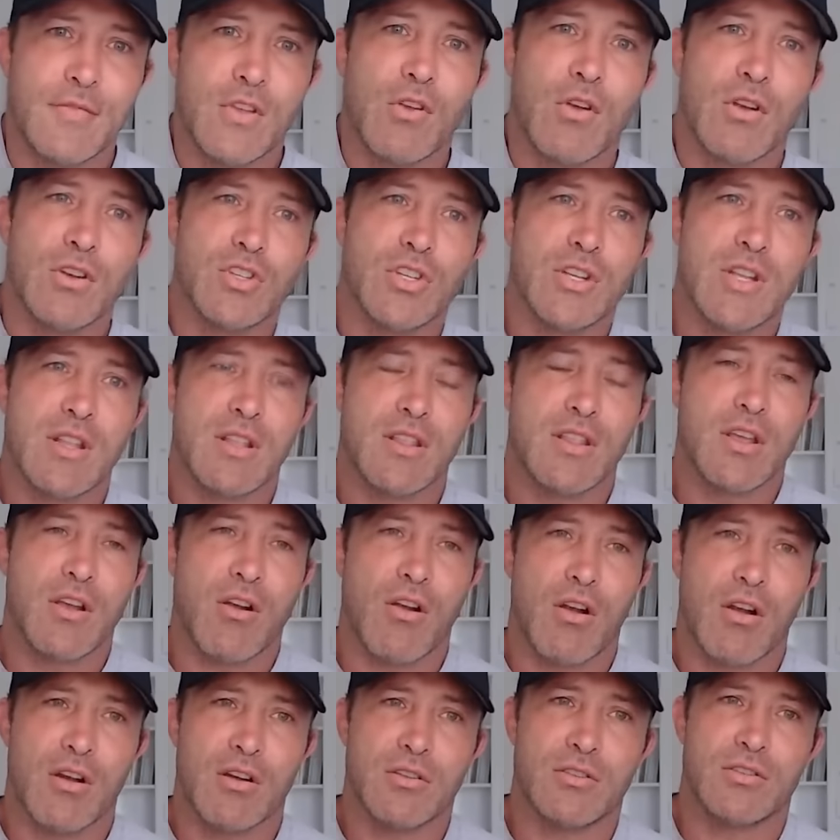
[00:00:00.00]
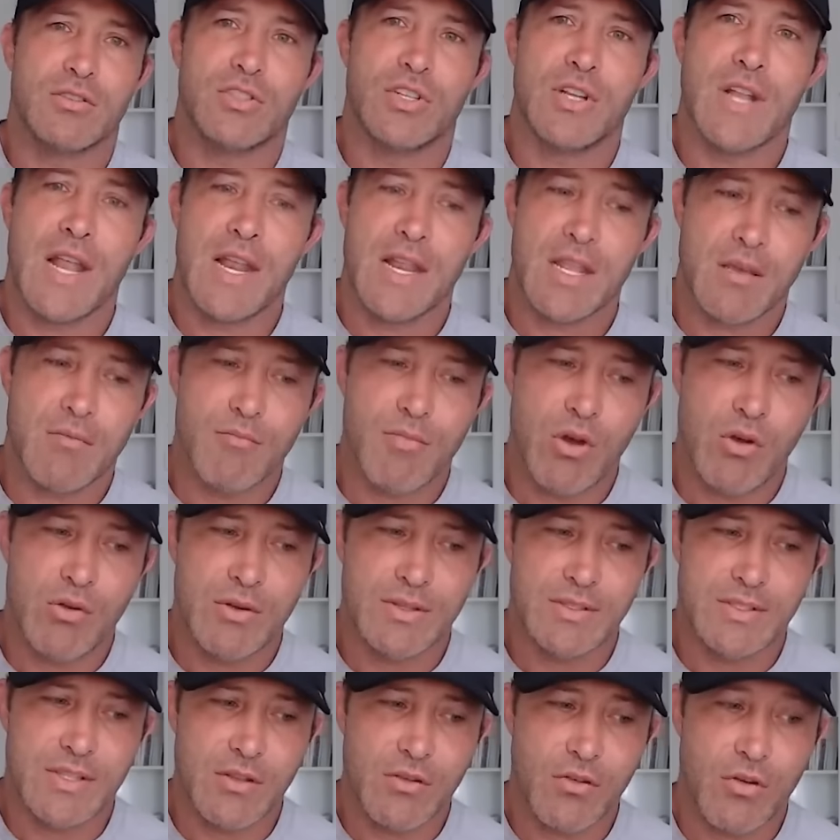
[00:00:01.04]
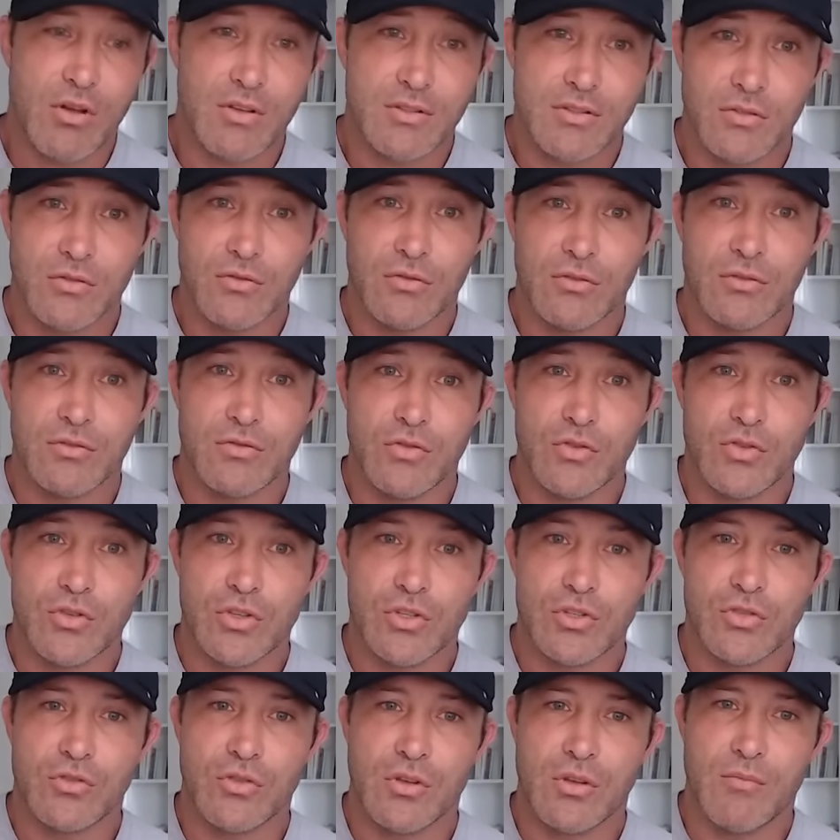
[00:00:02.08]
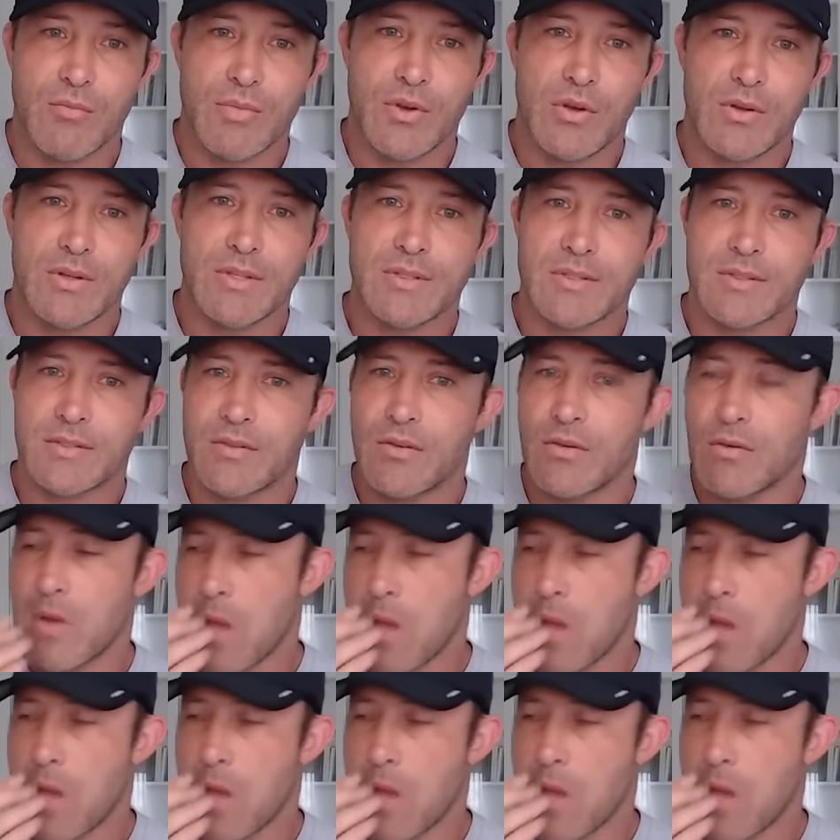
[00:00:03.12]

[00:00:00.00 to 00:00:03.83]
there are genetic components, and there are also nutritional components.